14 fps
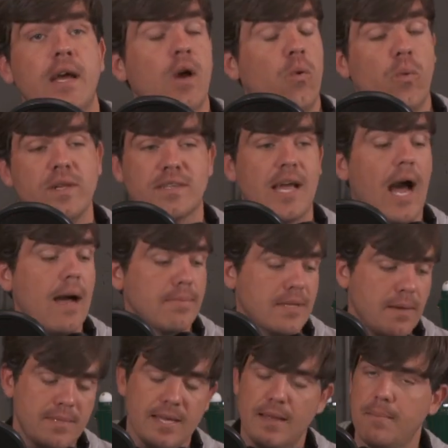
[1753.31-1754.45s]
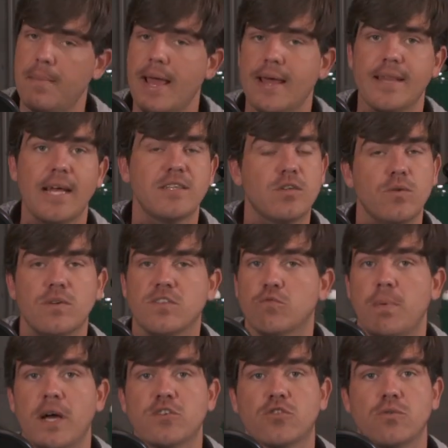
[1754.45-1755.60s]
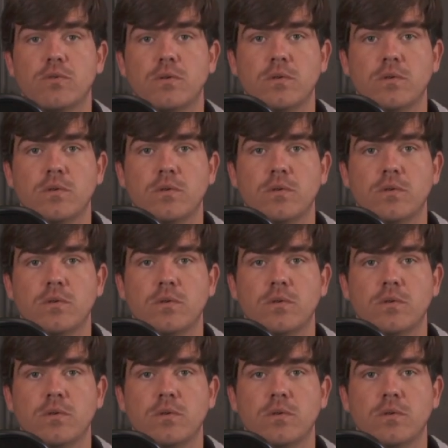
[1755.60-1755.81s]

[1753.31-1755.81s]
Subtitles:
Once Cop comes in, man, that dude is special.